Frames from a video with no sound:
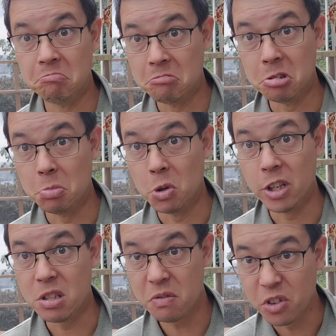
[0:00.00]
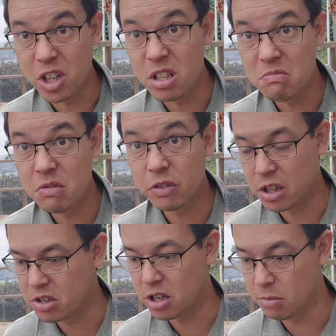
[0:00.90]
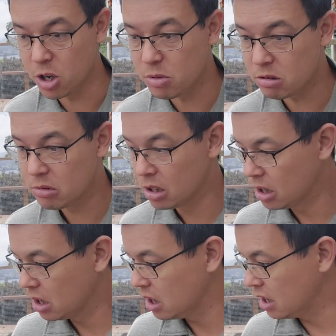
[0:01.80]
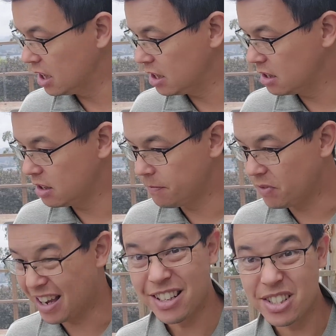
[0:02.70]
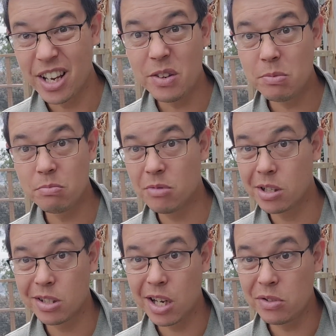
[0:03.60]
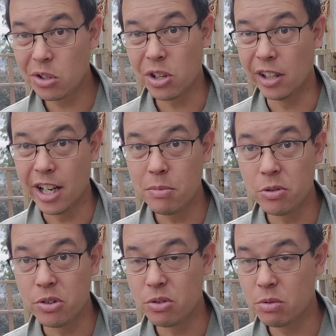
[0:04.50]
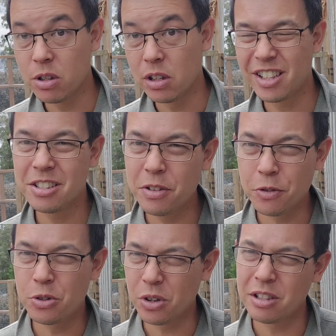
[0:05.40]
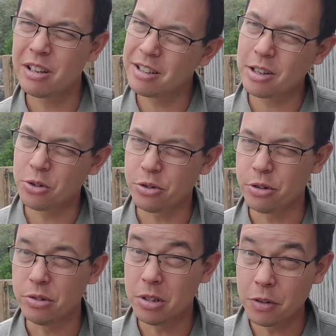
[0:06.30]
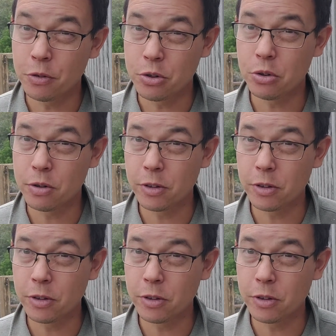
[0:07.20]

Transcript: is more or less free for us at the moment. And it saves a lot of labour as well. Like, it's a different sort. That's not true. It's a different sort of